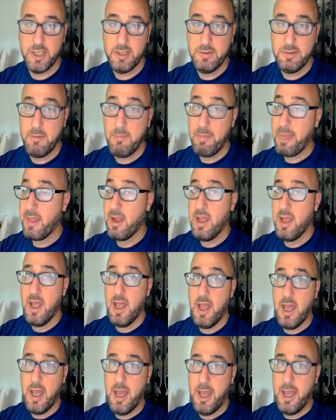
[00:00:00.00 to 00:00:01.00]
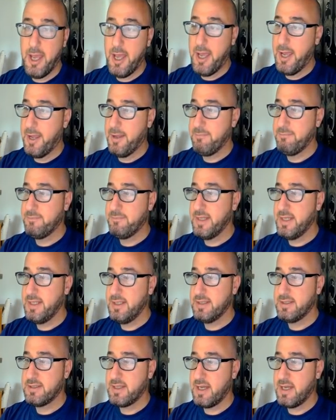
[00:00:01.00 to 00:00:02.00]
it uh,
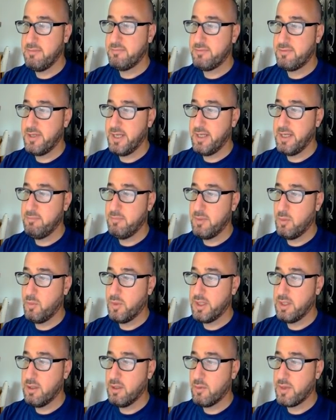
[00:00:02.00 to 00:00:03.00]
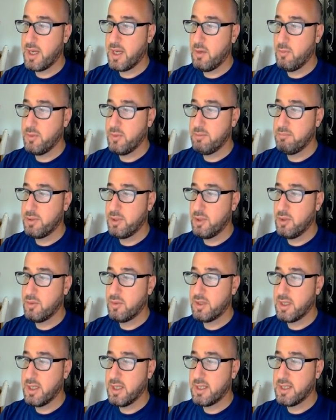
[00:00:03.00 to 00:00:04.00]
daily time frame we know that we
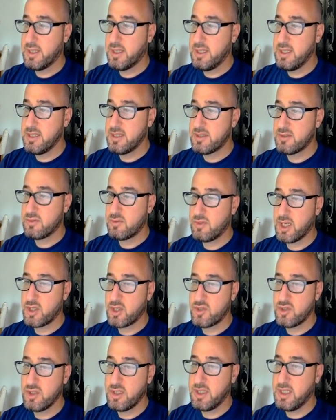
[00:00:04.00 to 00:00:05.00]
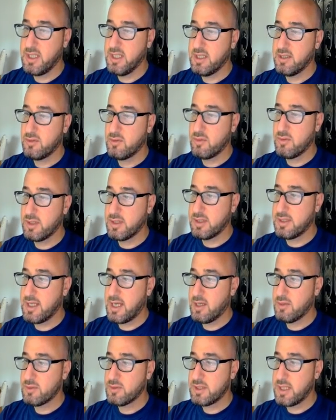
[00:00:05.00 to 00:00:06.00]
broke a key structure here to the
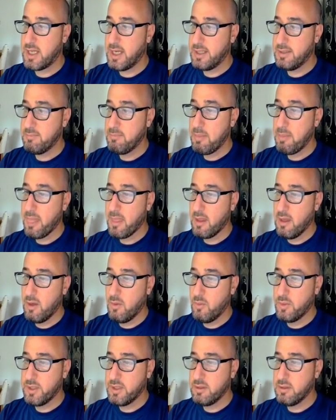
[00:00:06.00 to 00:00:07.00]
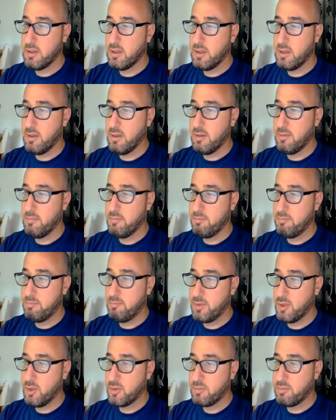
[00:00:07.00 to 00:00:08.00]
downside we uh,
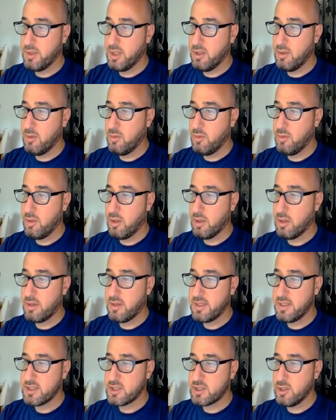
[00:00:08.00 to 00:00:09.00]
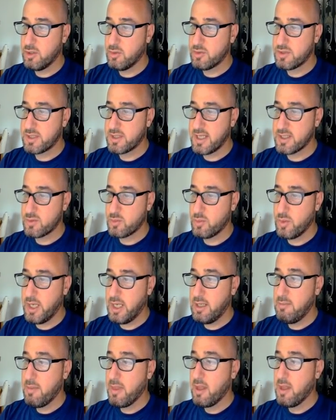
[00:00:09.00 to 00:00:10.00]
broke below all these lows as
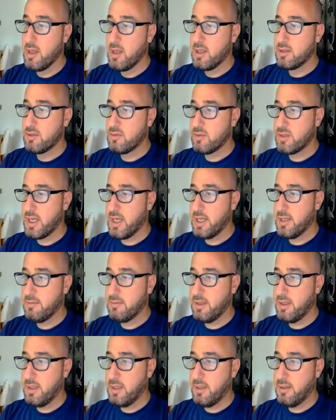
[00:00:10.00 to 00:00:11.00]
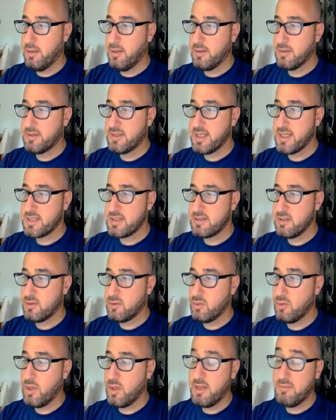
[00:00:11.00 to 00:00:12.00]
well to then uh, test the
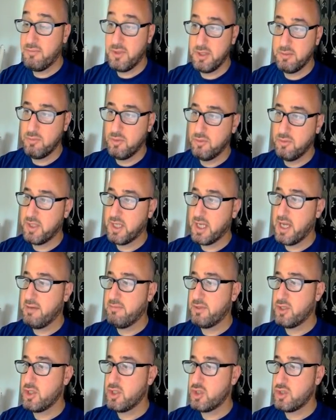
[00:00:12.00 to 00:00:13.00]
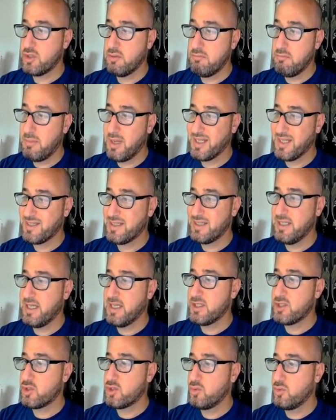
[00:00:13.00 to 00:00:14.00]
200 moving average monthly
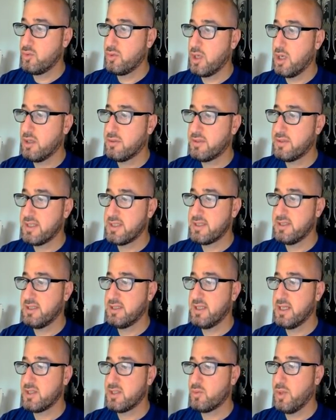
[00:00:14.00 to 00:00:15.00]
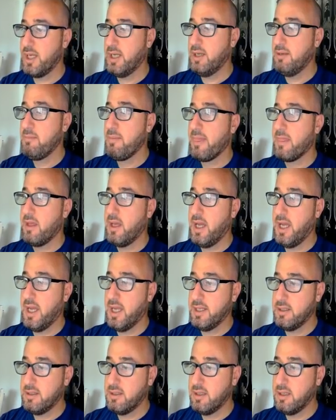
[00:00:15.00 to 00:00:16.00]
s2 got tested as well
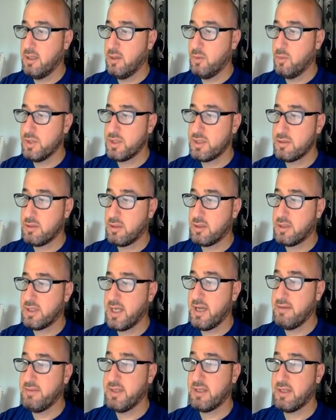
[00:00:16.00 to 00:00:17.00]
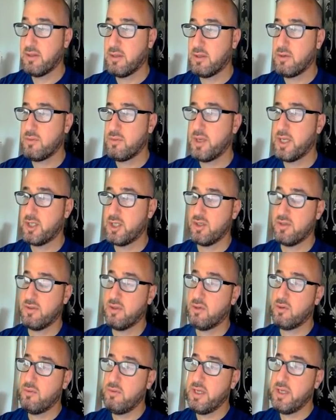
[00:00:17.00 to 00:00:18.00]
and uh, we start having the correction
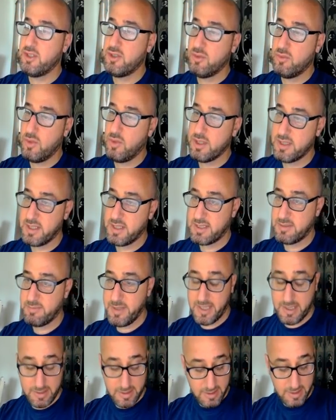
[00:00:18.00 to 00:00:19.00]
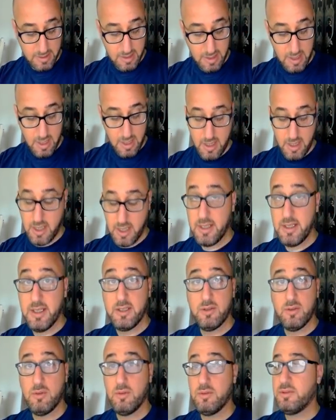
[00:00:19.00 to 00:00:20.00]
the correction was expected and I
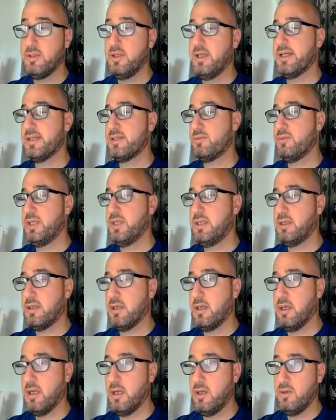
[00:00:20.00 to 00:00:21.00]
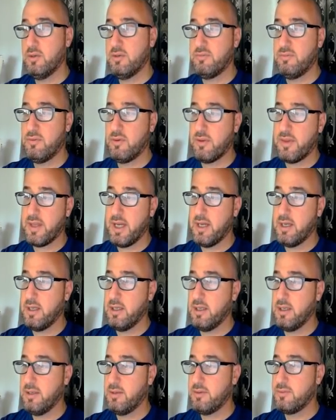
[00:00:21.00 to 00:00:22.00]
told you last week, uh, look for that
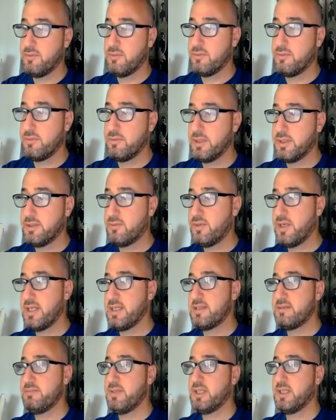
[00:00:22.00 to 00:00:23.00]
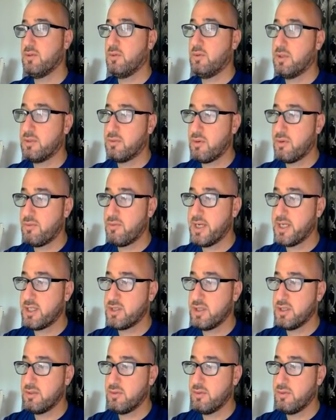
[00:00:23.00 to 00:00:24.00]
uh, retracement or
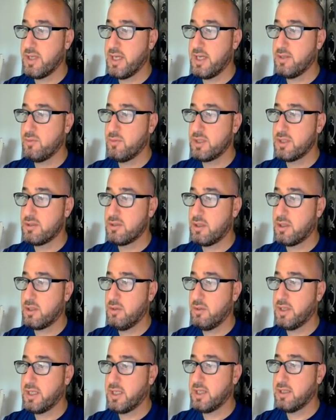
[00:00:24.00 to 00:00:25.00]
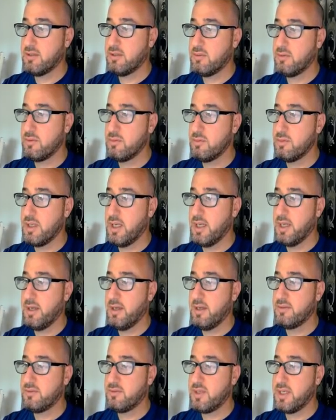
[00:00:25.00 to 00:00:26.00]
correction to then we start looking to
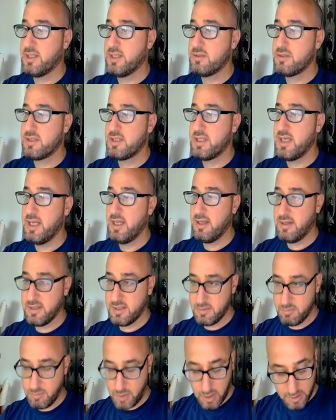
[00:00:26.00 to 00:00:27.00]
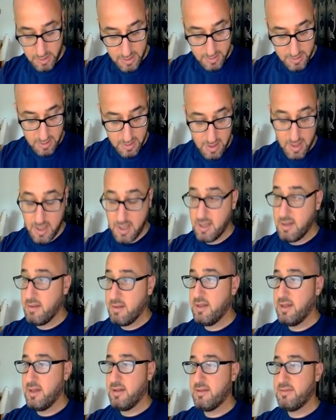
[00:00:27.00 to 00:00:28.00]
uh, try to sell this market.
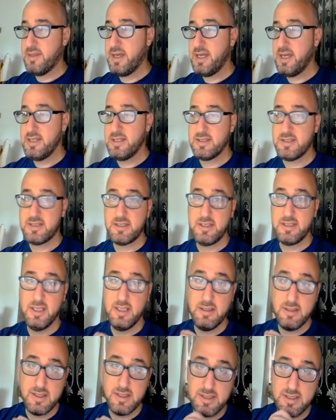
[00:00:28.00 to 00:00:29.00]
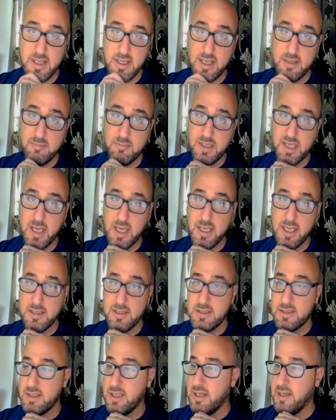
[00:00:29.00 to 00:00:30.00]
Uh, that is still the same
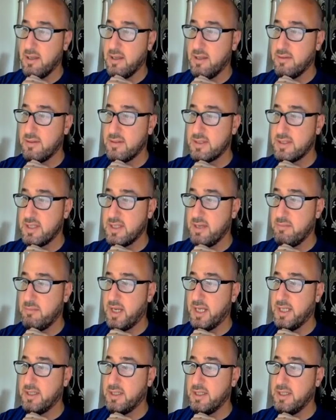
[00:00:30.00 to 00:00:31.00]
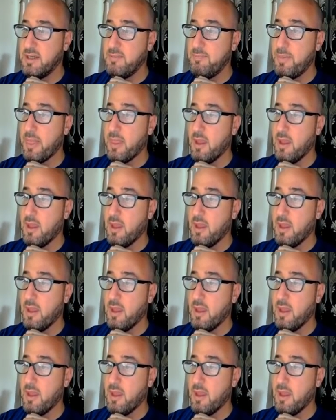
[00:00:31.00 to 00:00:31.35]
case uh, and the same idea.